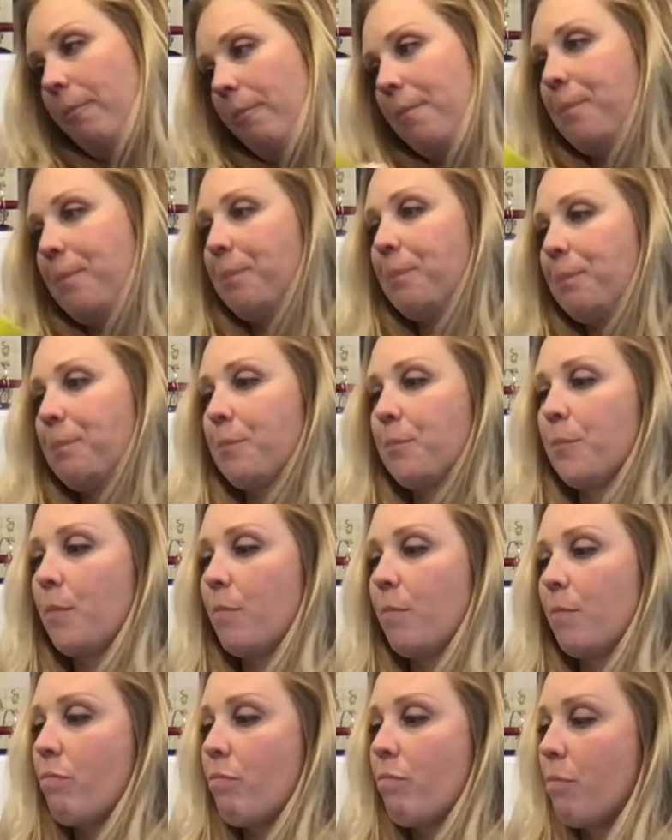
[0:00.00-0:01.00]

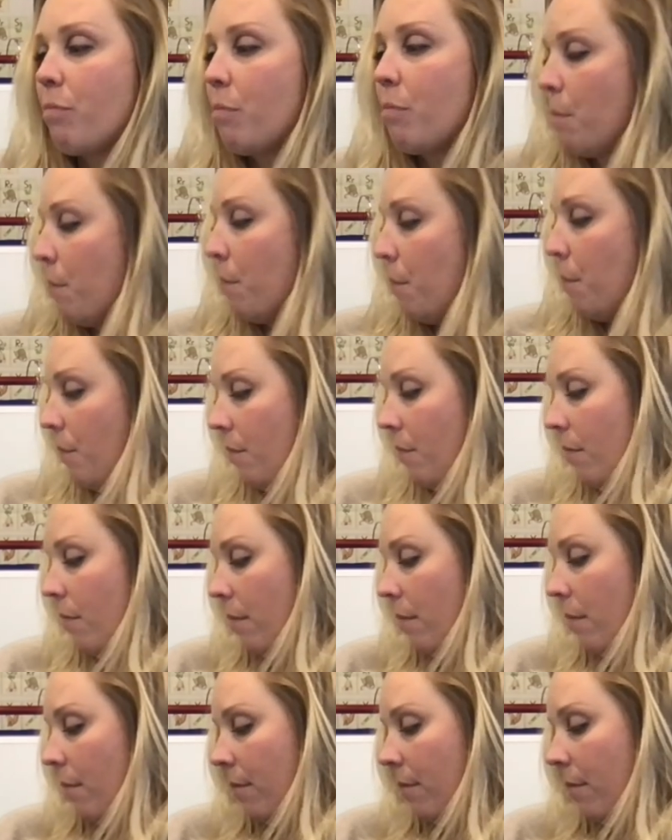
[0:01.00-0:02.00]

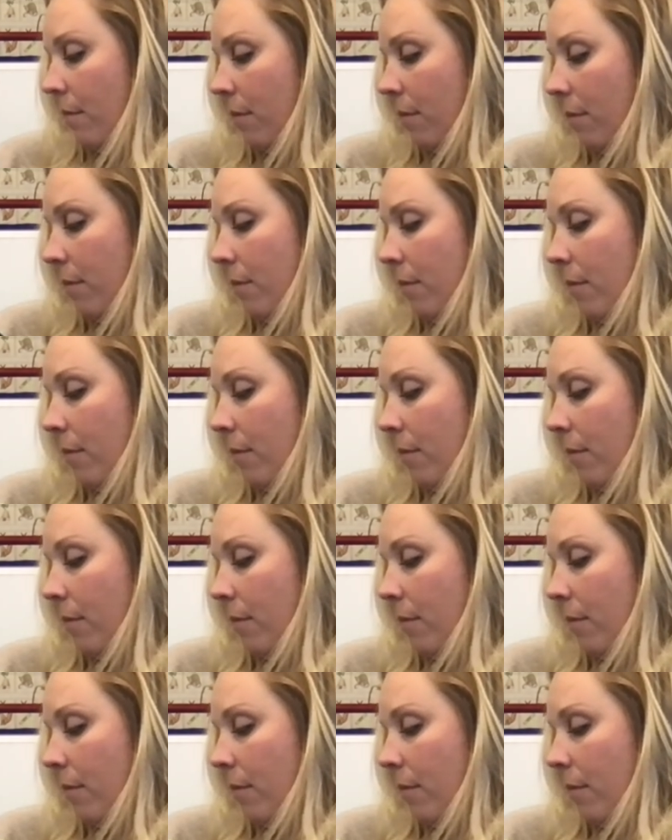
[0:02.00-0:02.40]
(no one is talking)